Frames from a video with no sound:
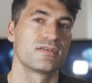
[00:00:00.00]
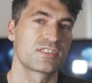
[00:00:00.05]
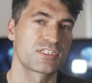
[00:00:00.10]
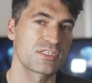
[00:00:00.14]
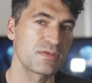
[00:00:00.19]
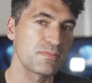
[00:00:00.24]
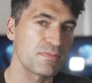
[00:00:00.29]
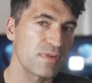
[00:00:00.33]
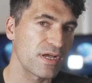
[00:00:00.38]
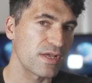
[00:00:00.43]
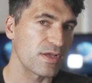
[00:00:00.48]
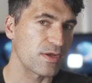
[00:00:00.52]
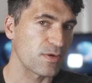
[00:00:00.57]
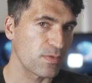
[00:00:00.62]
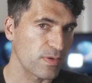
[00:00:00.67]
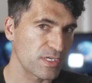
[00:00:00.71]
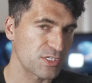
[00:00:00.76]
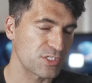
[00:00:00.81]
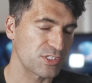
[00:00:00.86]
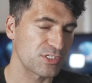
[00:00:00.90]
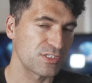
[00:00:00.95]
Some might
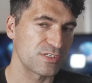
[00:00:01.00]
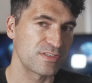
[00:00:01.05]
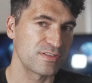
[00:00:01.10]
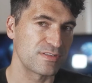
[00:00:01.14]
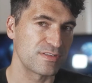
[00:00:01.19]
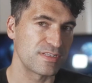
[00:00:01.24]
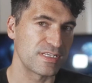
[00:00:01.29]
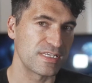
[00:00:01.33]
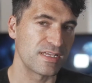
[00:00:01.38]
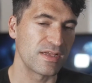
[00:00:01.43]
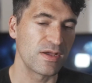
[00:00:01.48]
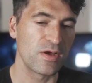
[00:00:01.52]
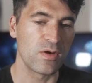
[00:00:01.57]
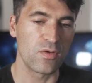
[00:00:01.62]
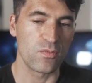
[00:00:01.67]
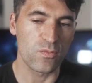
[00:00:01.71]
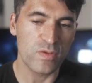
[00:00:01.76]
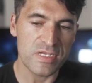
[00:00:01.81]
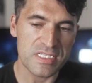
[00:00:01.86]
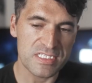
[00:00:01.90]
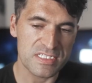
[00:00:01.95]
question the
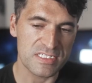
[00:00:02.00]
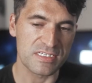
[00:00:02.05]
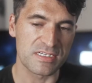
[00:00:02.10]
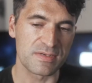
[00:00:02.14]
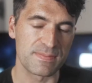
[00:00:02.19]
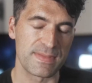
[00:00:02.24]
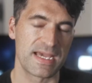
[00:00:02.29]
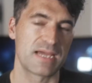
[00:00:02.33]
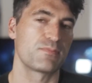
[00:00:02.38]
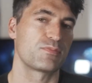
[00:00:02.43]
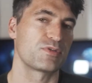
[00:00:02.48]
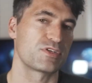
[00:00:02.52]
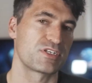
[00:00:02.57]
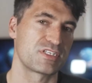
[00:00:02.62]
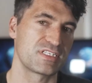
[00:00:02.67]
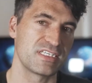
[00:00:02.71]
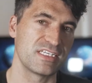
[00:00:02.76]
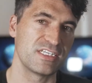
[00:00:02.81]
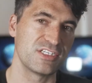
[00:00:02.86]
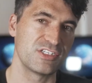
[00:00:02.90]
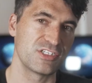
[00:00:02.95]
wisdom and
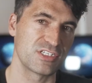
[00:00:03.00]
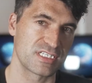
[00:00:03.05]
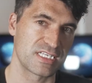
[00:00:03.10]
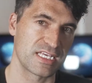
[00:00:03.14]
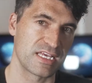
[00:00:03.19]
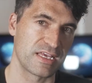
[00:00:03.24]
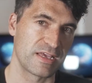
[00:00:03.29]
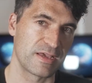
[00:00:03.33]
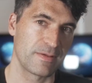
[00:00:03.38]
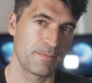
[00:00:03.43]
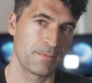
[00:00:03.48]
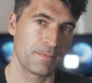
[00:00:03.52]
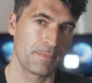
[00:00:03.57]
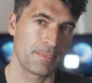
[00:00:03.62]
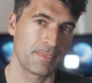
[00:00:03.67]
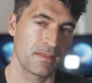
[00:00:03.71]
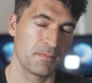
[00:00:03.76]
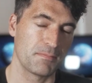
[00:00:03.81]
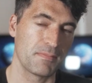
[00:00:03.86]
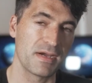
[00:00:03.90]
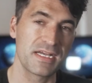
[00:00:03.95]
procedures here.
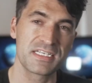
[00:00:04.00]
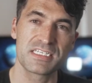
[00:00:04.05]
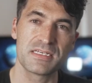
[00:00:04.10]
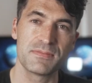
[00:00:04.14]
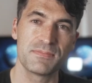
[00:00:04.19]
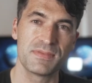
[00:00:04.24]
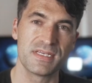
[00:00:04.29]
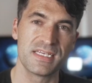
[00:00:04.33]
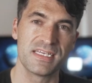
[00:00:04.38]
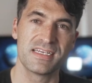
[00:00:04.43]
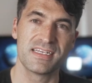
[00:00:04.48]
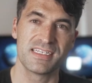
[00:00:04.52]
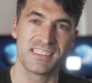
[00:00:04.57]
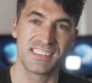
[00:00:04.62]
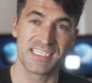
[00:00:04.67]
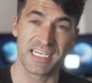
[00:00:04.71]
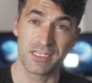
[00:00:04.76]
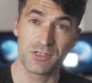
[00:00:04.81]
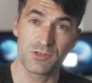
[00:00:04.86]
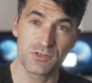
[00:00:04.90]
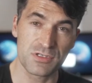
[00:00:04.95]
Might it be
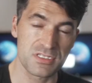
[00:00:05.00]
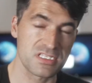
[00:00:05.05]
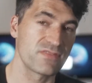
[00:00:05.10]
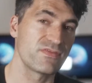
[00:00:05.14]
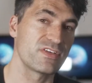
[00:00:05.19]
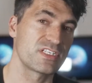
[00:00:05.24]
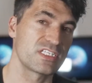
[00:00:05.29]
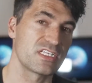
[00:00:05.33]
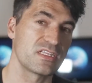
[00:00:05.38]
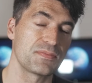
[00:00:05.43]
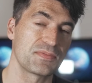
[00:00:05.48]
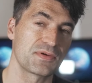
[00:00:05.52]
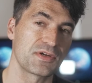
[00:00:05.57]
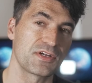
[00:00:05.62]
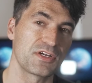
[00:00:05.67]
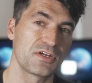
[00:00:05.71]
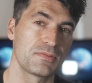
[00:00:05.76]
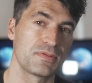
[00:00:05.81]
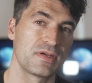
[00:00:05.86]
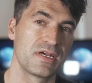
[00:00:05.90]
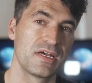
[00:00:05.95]
dangerous to visit the
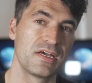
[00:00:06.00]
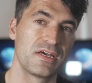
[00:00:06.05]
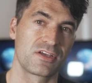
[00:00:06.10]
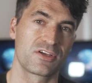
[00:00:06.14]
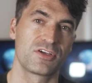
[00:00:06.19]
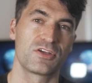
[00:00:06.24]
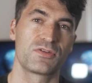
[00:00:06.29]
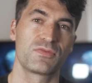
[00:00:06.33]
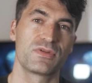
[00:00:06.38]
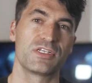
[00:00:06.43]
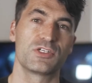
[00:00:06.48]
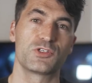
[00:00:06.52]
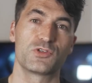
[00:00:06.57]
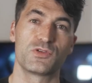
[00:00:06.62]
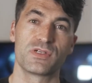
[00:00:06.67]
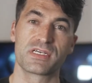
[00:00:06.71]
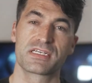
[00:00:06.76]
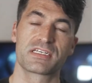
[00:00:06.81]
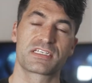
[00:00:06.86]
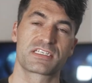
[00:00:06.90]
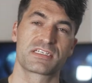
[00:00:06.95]
probe? Could we
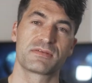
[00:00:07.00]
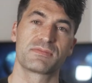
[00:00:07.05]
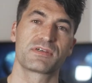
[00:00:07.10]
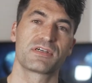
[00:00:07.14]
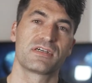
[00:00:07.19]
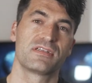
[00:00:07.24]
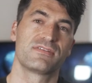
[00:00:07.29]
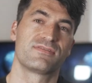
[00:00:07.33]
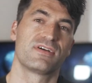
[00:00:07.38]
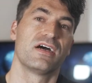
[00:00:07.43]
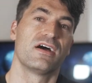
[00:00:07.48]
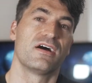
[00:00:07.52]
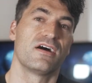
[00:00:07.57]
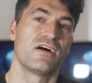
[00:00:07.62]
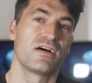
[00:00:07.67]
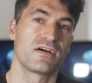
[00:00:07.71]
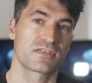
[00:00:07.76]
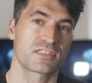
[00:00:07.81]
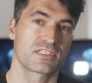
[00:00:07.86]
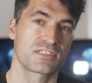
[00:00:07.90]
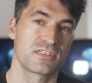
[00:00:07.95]
trigger some kind of
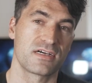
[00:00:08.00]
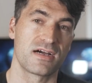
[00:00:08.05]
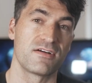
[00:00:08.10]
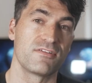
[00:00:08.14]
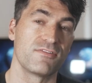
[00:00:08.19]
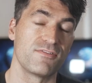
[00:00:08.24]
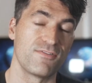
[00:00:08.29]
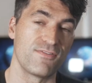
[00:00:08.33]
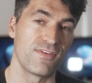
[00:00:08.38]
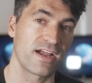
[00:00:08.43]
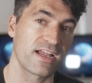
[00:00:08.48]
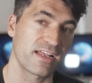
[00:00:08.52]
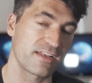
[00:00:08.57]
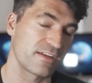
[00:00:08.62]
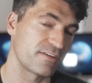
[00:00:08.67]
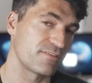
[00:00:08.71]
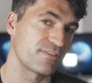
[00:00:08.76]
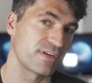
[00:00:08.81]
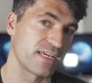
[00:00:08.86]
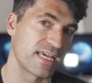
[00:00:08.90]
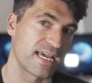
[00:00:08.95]
hostile,
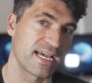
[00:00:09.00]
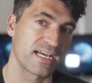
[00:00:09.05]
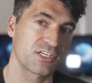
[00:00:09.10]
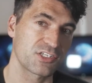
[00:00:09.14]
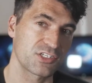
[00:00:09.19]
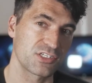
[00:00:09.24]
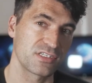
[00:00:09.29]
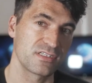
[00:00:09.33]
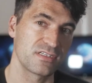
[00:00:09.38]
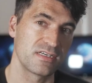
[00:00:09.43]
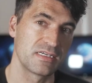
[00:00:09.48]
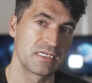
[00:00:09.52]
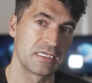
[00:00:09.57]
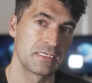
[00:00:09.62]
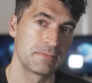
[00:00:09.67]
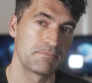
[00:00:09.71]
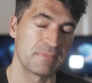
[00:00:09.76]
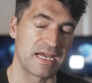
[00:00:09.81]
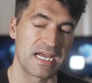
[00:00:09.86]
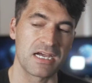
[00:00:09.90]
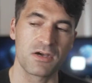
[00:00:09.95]
violent reaction?
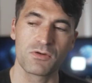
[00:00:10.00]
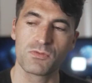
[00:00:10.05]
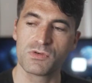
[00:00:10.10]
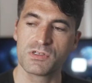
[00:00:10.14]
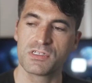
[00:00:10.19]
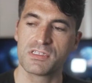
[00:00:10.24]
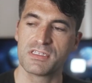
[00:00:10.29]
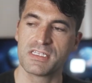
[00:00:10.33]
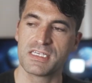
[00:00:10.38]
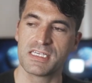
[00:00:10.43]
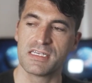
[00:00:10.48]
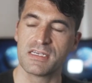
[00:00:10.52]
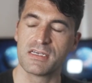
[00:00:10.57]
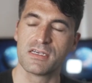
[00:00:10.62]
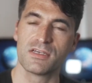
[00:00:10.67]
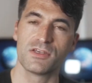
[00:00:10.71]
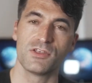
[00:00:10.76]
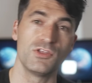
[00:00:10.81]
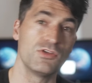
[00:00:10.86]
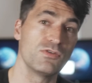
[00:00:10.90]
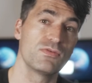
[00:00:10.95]
How would the
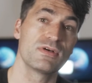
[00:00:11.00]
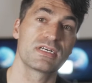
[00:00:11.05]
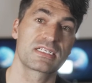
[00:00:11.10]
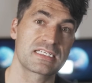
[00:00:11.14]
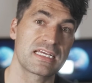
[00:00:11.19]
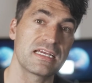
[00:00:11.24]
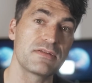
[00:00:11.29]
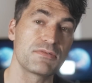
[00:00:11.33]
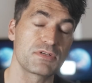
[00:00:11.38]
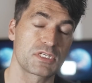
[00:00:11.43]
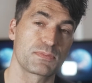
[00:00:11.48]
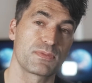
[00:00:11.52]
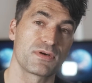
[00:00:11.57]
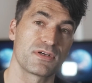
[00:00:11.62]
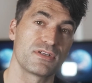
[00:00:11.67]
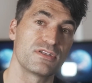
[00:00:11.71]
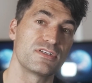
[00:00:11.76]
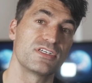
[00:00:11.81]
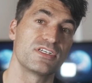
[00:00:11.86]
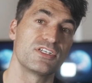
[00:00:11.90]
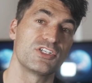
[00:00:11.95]
USA
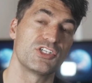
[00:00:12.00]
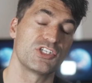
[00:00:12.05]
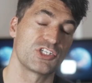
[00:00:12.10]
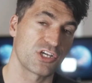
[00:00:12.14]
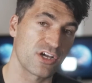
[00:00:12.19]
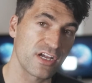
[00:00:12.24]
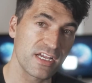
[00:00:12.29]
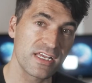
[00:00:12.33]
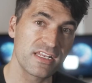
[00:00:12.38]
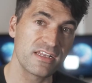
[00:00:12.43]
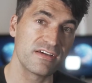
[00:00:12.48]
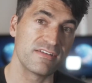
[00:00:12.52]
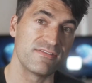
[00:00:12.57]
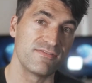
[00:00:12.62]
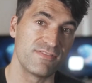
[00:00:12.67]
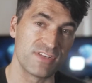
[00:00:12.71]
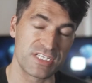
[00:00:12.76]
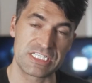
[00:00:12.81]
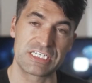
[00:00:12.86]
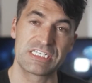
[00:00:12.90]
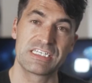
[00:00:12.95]
respond to China
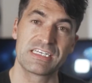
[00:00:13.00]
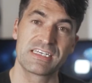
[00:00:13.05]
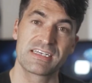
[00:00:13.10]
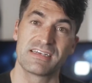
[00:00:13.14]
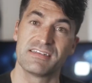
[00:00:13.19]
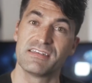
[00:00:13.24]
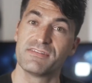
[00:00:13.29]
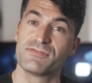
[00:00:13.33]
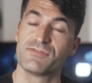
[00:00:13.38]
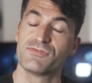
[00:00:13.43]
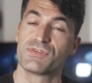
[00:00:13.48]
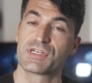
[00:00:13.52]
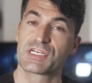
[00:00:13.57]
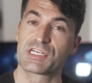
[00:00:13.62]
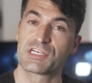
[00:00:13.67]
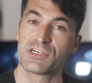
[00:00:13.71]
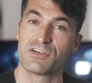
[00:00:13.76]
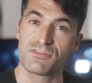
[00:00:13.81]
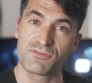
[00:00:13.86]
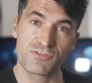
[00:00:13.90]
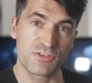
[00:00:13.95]
visiting and even
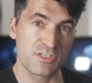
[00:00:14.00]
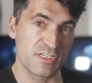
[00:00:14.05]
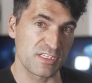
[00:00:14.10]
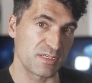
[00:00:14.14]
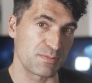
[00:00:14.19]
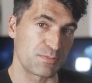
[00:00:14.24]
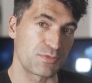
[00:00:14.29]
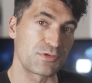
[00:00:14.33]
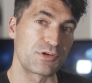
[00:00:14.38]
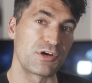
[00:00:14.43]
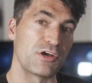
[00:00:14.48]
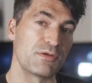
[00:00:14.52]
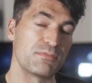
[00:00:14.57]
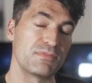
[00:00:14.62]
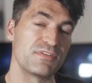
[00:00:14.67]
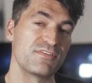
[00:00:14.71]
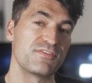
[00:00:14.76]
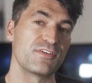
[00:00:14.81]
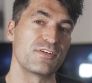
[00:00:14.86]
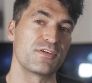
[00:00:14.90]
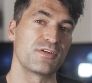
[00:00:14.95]
recovering the probe
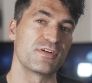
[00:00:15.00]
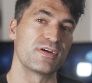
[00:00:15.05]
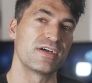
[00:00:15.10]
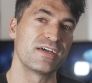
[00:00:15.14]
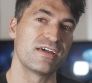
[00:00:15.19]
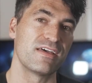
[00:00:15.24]
before